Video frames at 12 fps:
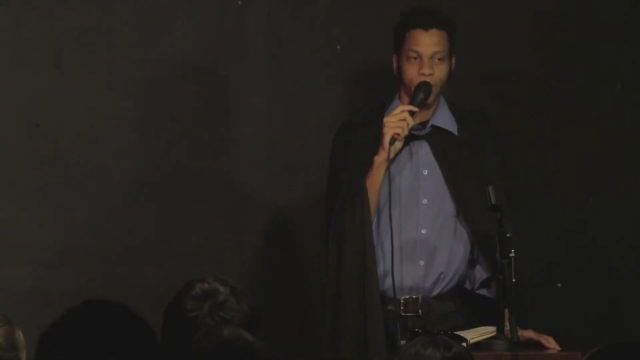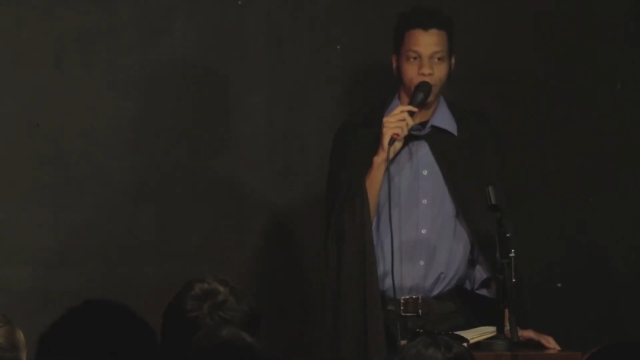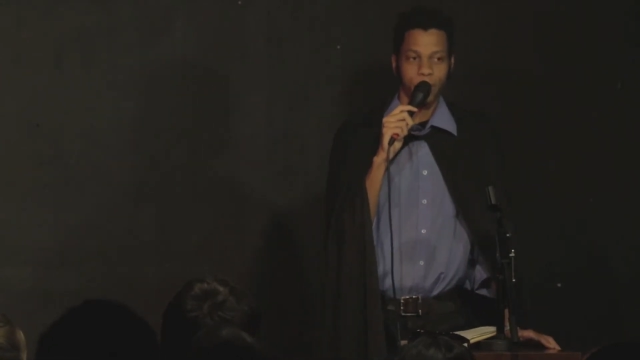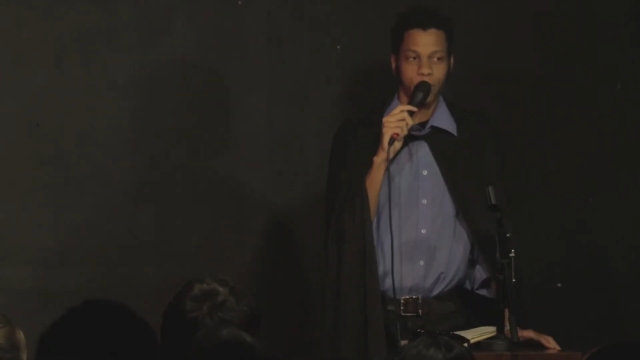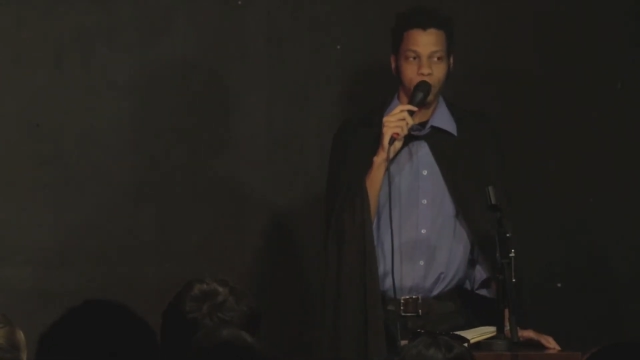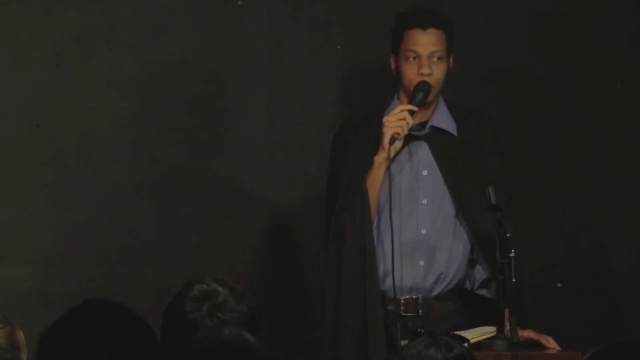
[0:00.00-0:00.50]

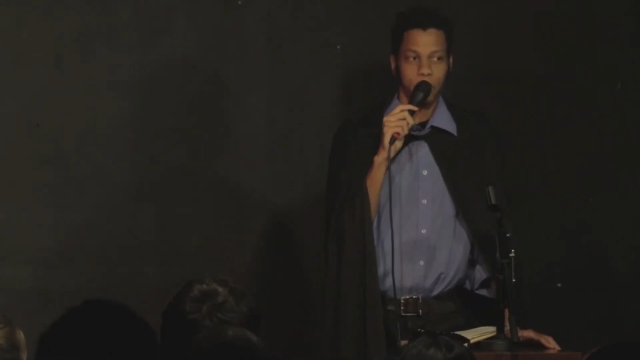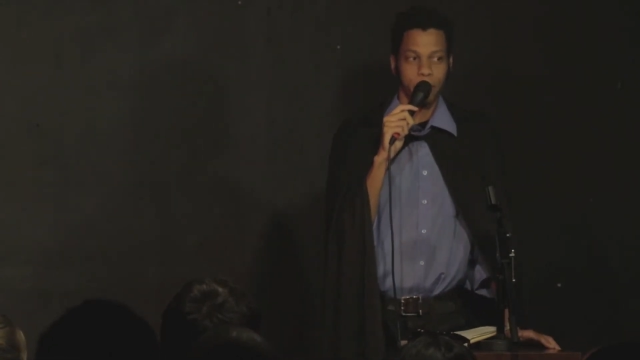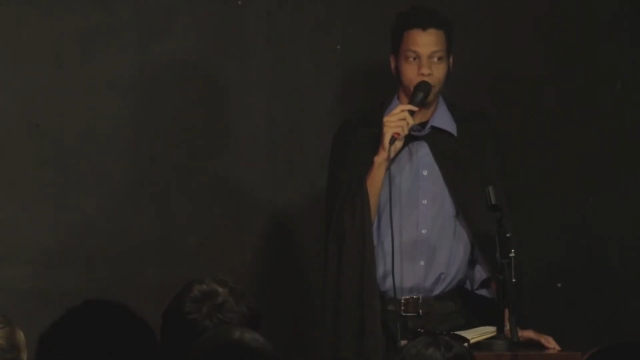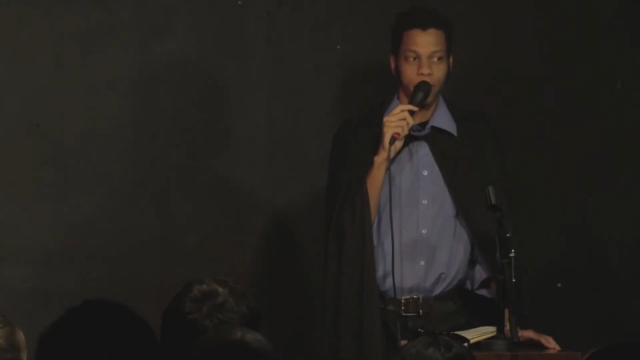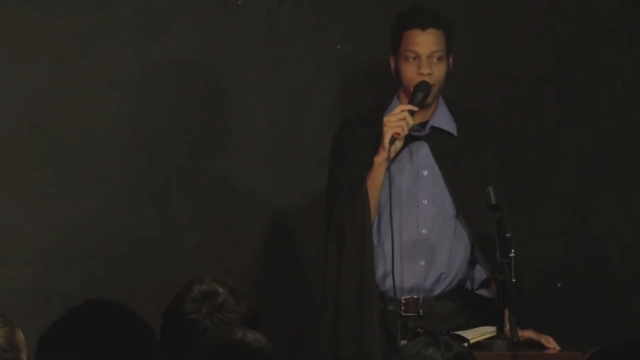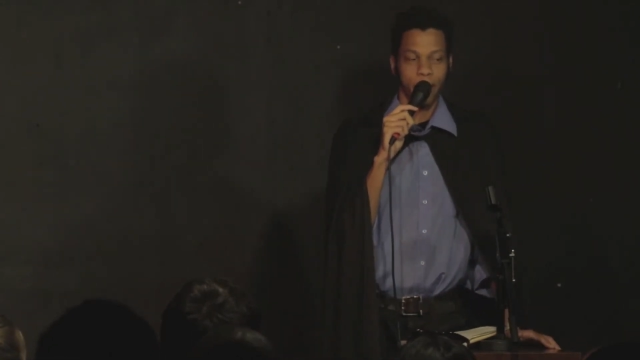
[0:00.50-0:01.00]
you used to be
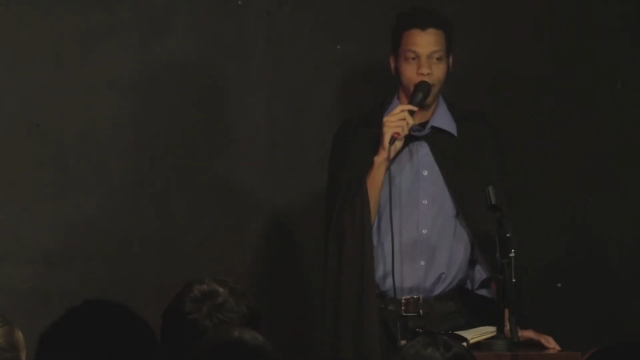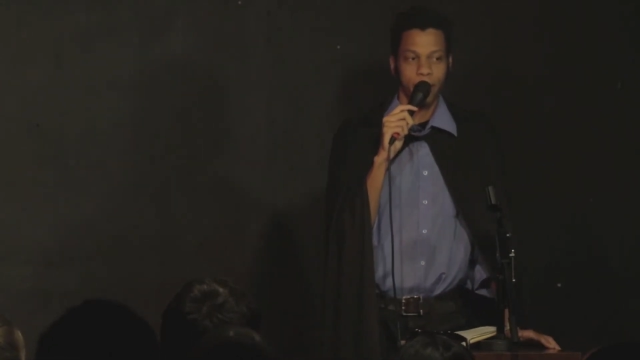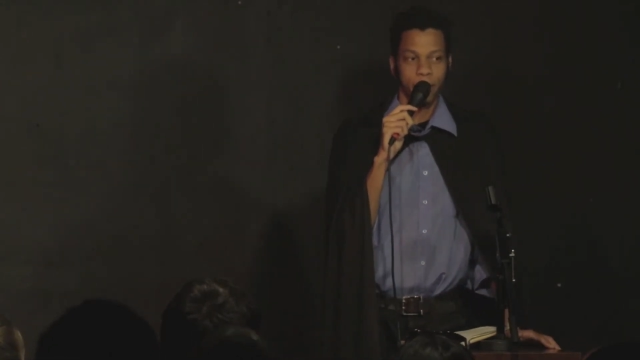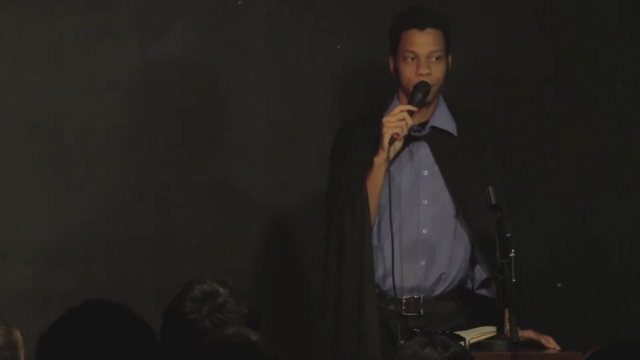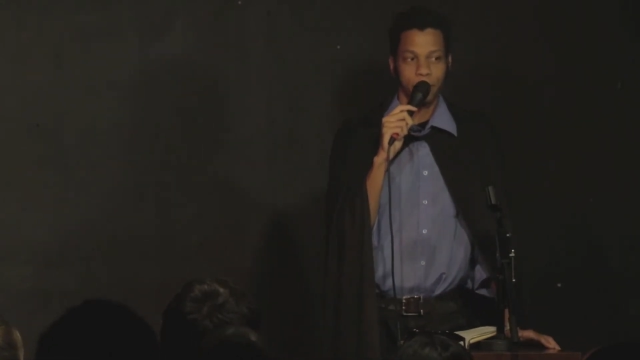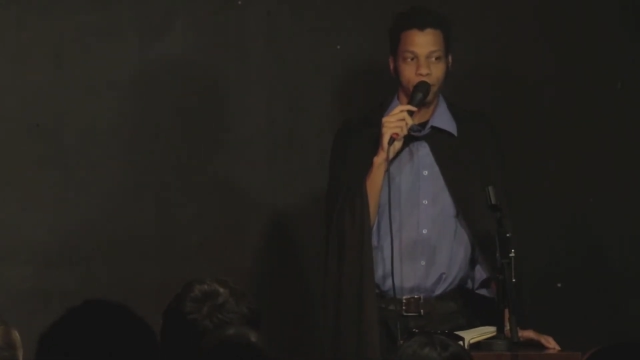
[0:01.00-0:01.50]
my friend,
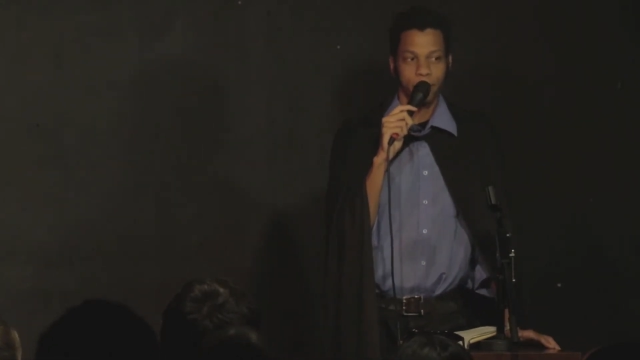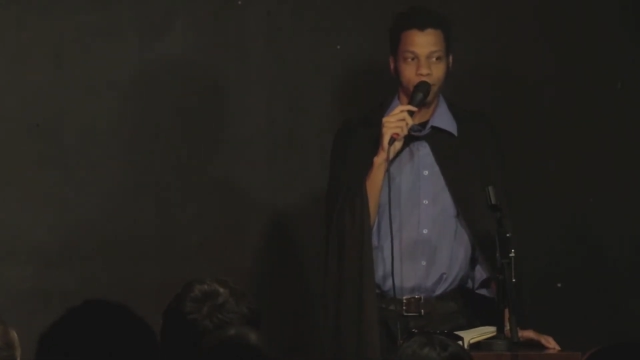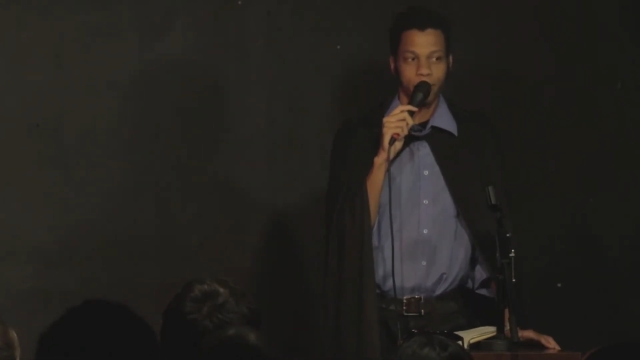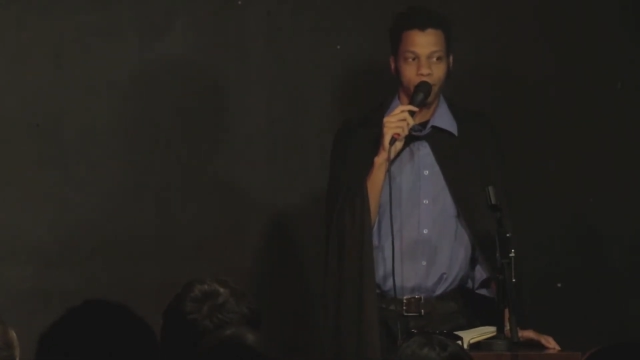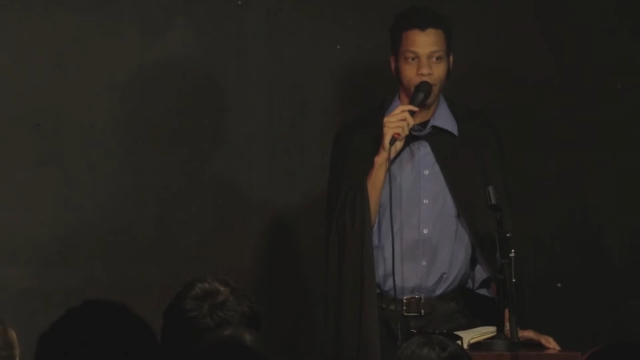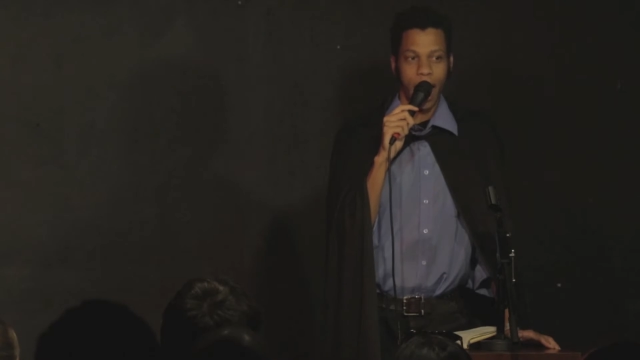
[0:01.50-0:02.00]
Han.
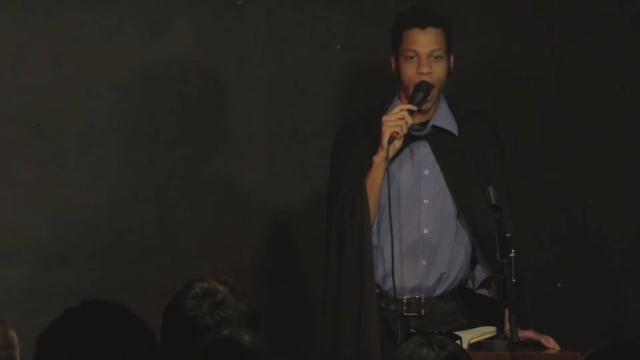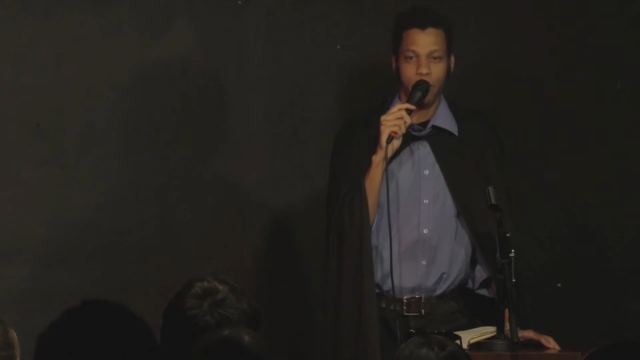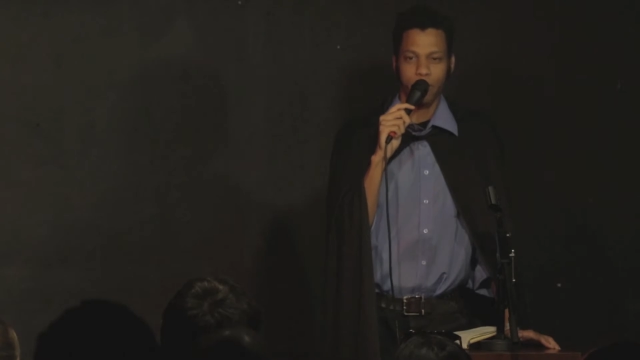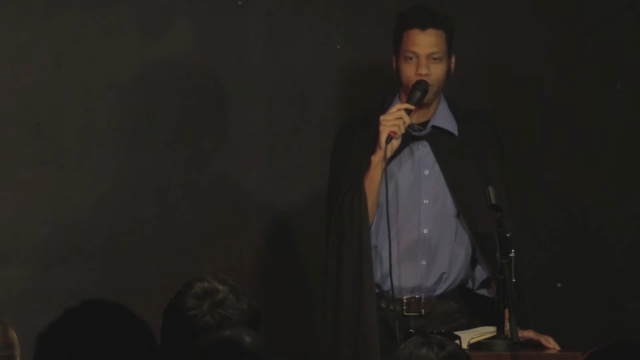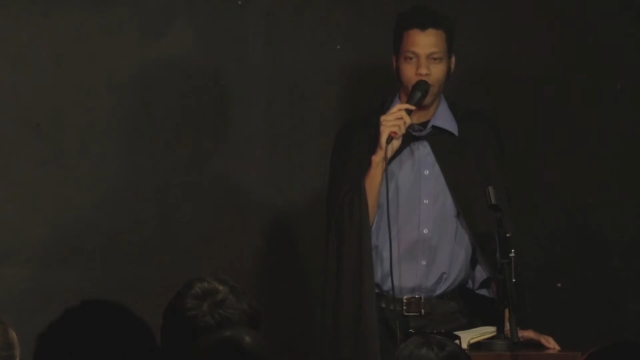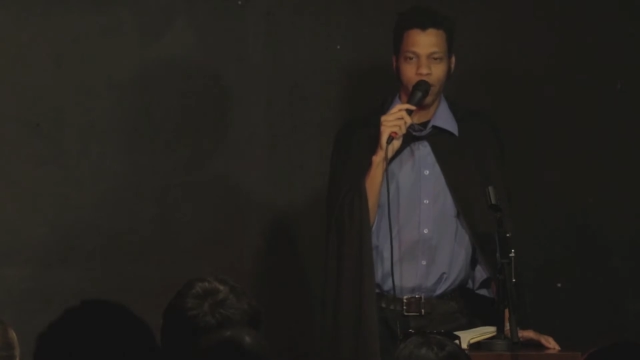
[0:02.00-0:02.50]
I
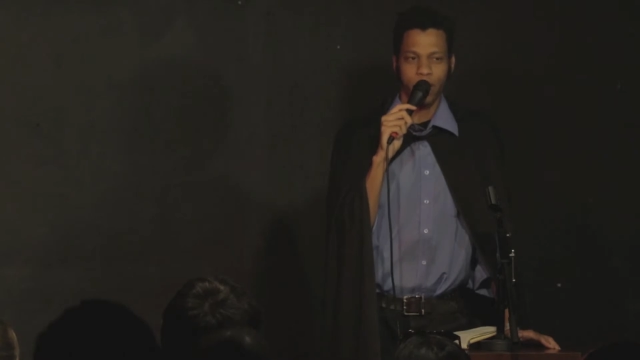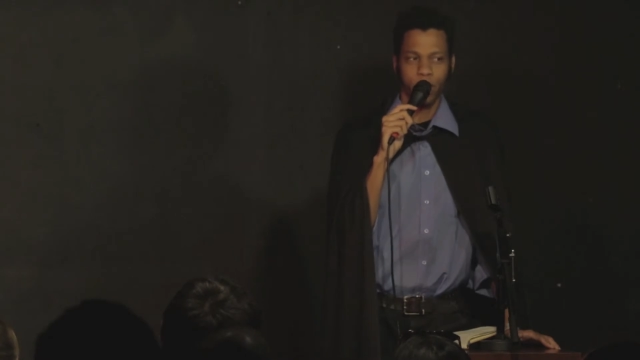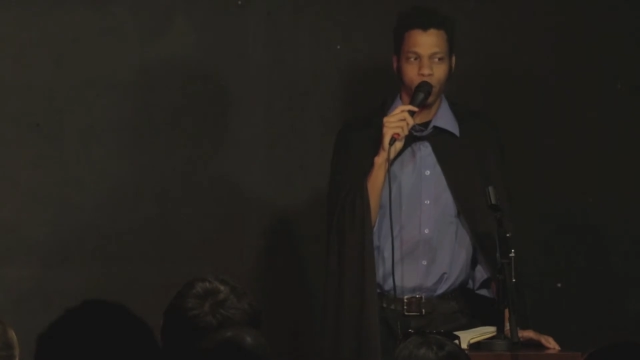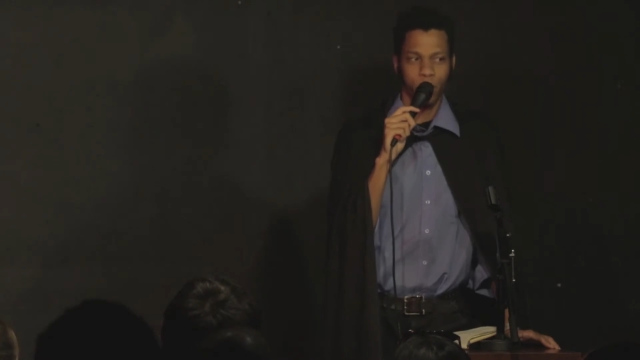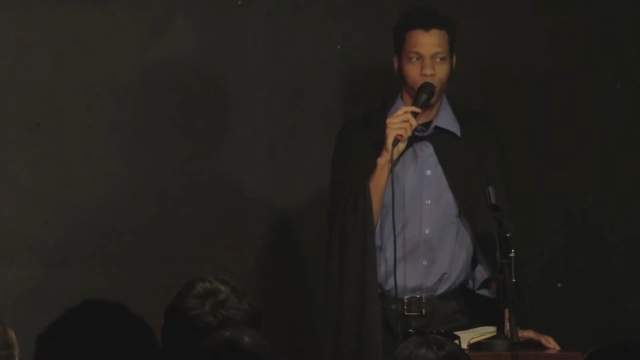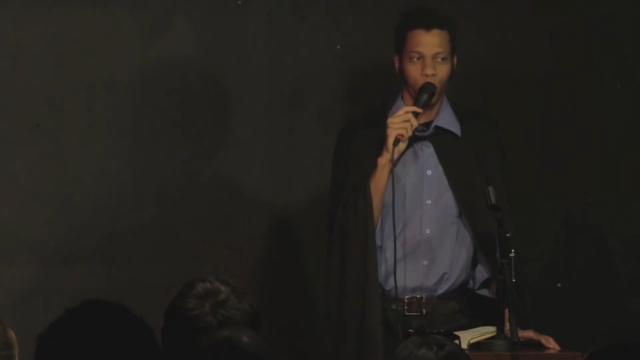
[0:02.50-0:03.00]
betrayed
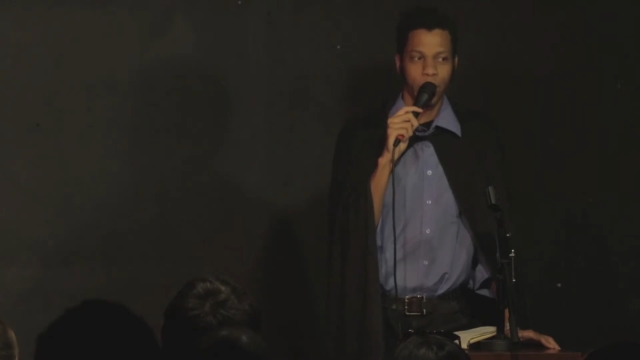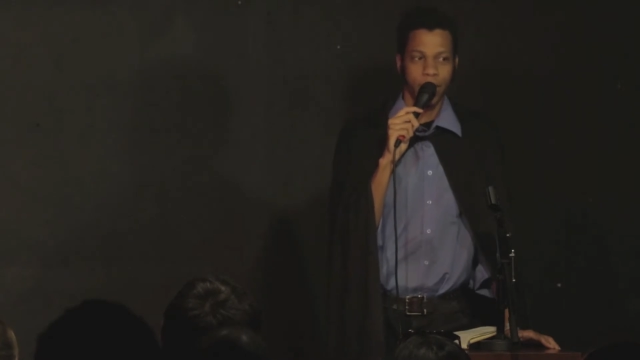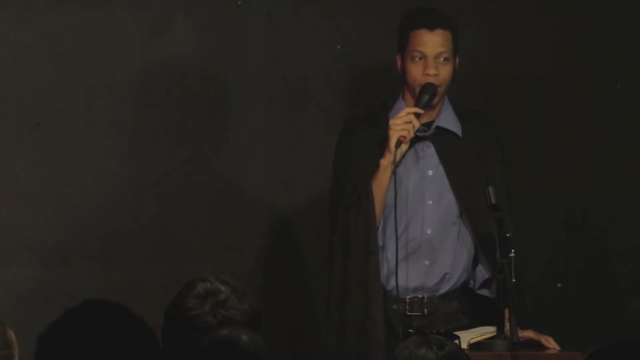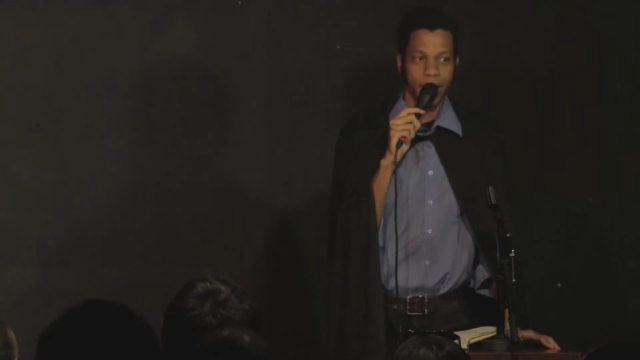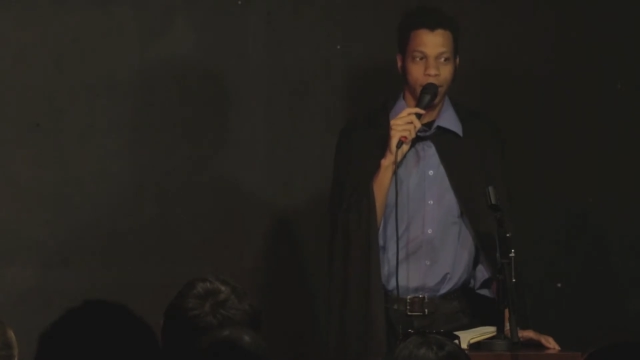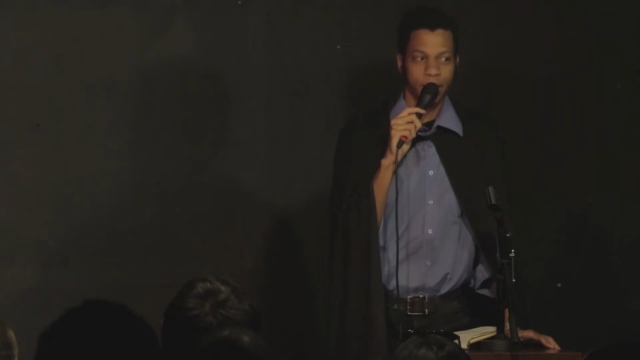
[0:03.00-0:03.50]
you?
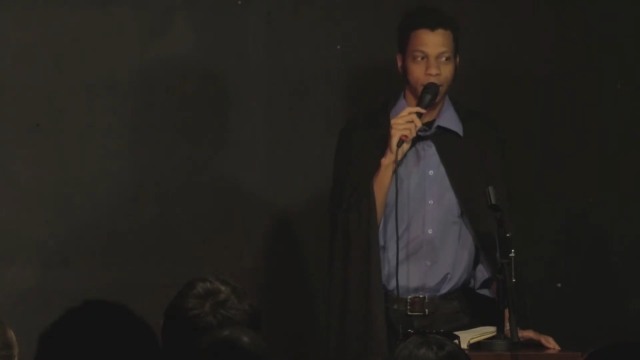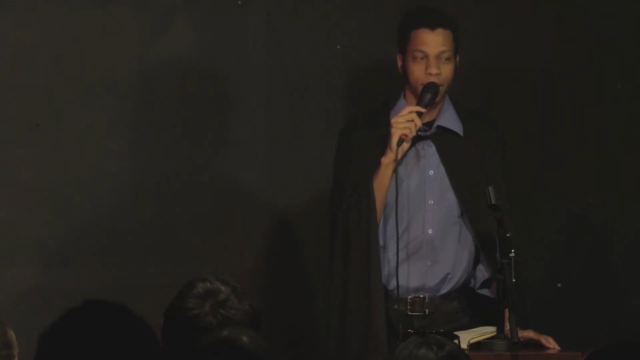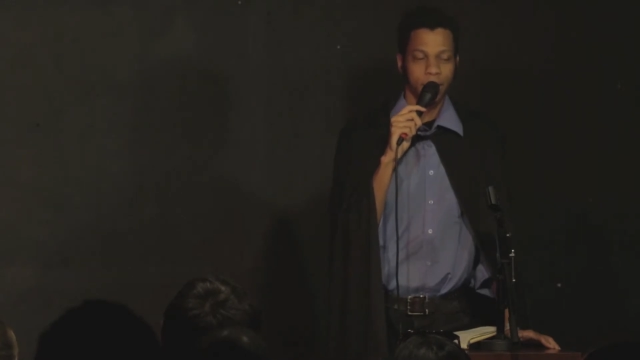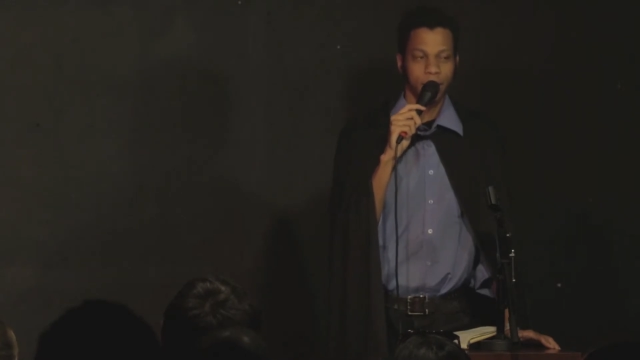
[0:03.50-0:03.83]
Really?